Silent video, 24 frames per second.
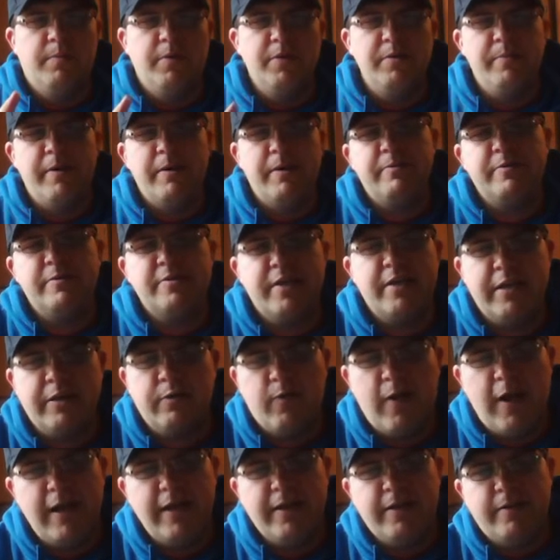But you might be
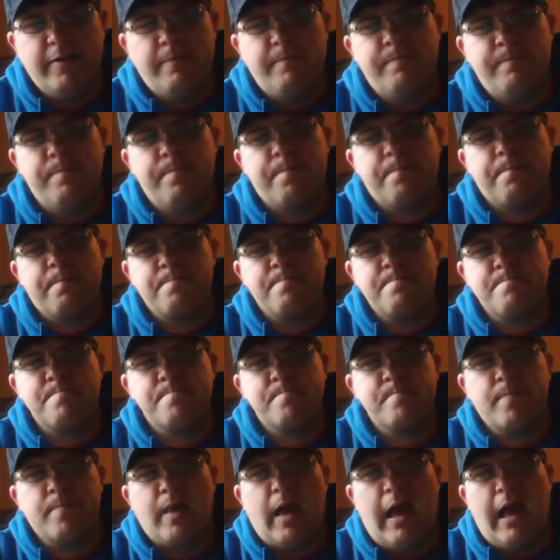saying, Ryan,
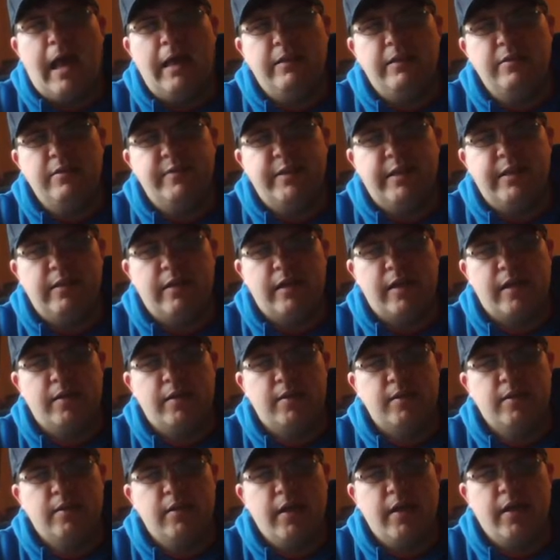I live in
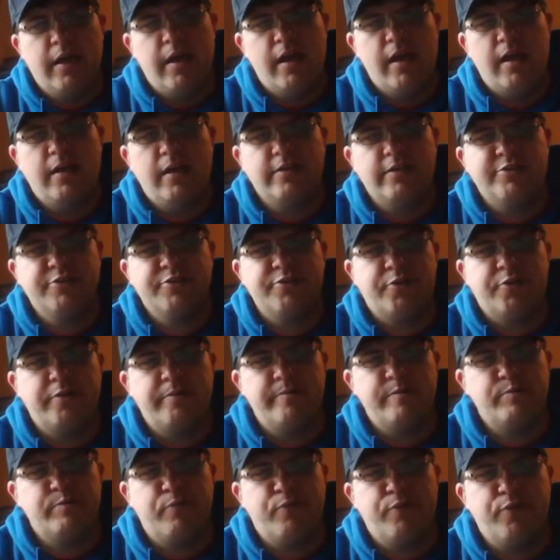Atlanta and it storms